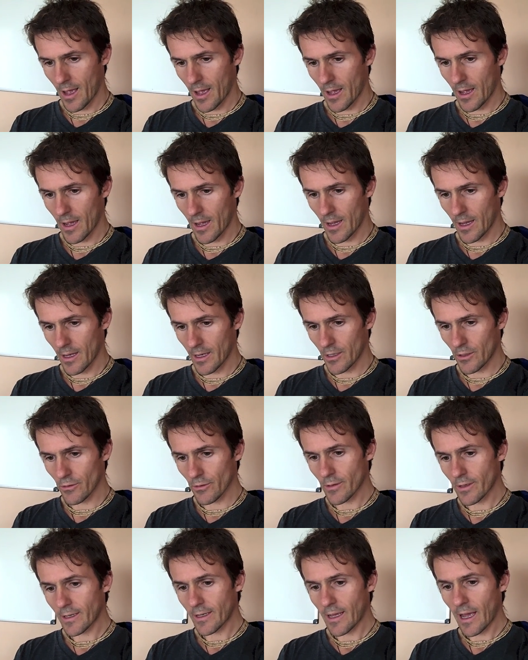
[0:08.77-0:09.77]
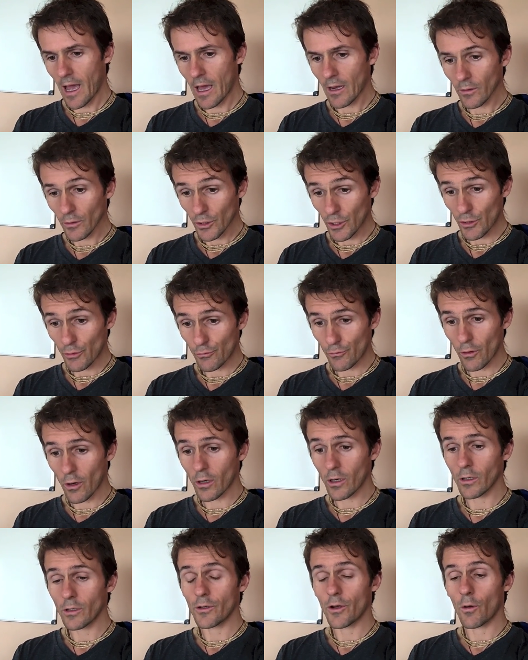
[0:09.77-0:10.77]
Uh, you cannot
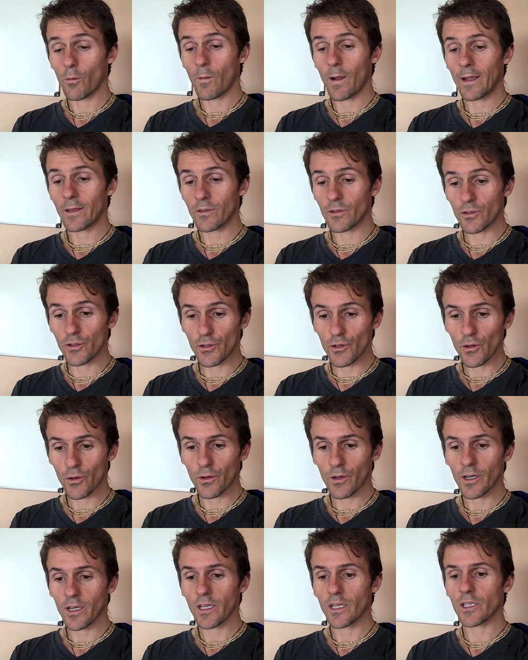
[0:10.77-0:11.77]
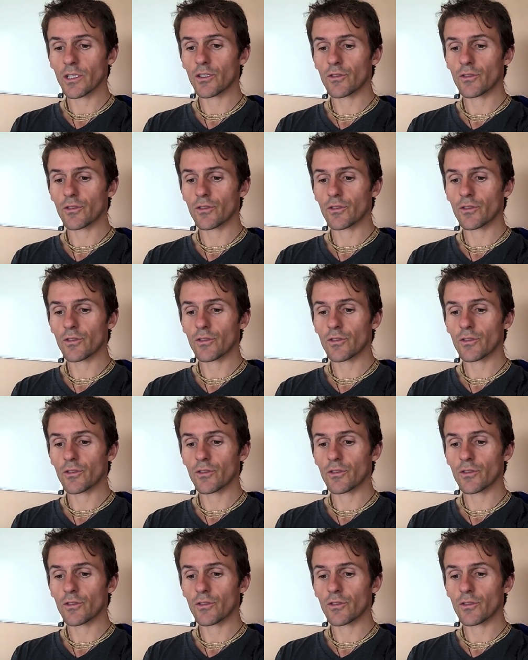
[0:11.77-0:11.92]
struggle your way to joy.